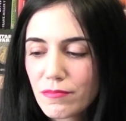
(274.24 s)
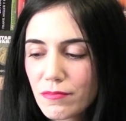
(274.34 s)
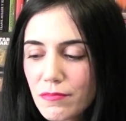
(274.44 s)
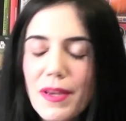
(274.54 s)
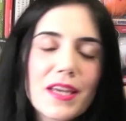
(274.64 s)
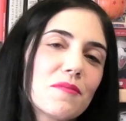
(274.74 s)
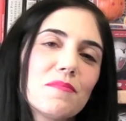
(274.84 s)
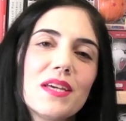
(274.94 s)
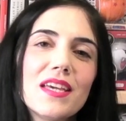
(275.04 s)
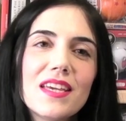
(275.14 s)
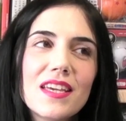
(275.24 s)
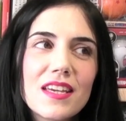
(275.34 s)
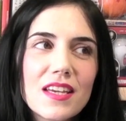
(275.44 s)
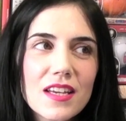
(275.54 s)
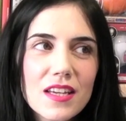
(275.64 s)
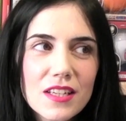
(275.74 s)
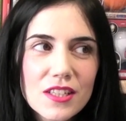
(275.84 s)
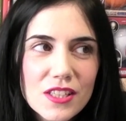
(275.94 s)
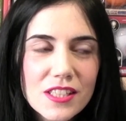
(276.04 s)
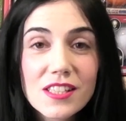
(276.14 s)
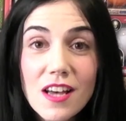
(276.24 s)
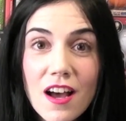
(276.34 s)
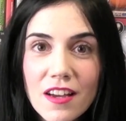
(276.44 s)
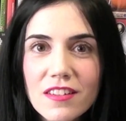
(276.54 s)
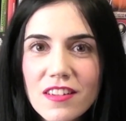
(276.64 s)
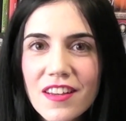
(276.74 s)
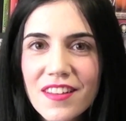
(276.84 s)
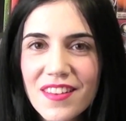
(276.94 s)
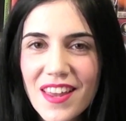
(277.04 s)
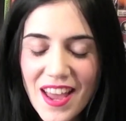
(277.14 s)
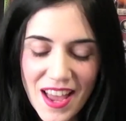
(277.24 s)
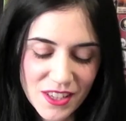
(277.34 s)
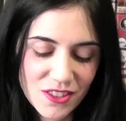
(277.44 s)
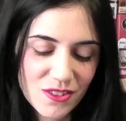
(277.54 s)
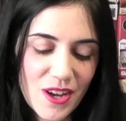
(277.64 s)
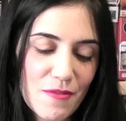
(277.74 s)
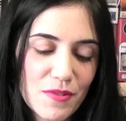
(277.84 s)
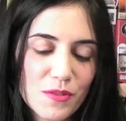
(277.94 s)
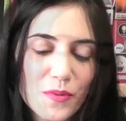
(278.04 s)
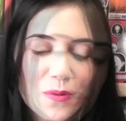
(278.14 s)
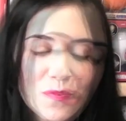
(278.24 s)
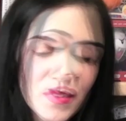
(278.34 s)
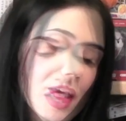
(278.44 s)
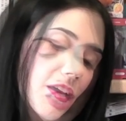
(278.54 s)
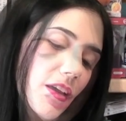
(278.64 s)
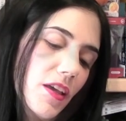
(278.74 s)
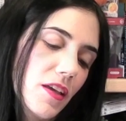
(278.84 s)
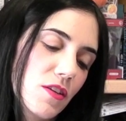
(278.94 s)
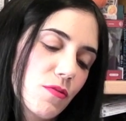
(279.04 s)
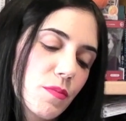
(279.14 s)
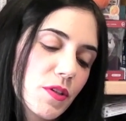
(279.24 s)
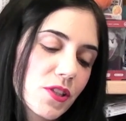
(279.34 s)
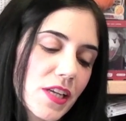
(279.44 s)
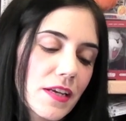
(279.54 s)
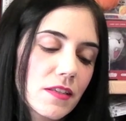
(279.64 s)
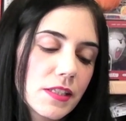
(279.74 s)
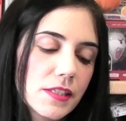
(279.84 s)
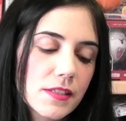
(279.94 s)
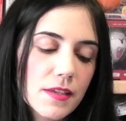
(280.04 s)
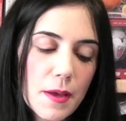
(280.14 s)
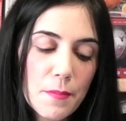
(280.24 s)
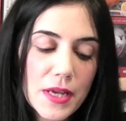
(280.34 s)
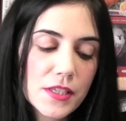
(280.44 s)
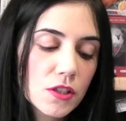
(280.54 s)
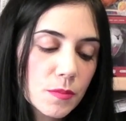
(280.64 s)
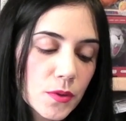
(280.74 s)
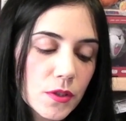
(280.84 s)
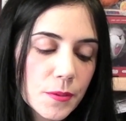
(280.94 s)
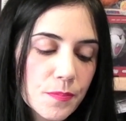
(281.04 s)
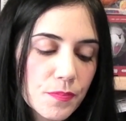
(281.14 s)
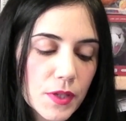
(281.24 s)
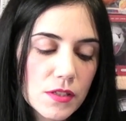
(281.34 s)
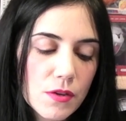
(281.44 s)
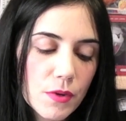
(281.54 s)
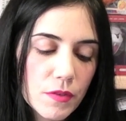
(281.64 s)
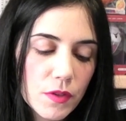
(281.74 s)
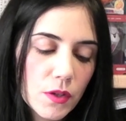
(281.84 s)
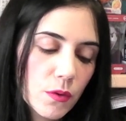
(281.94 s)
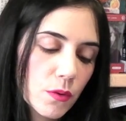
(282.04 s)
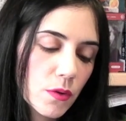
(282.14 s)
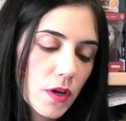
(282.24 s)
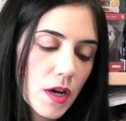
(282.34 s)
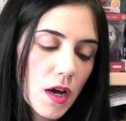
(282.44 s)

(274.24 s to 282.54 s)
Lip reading: made me decide that I had to have this. The review's title is A Magical Book. It's a review.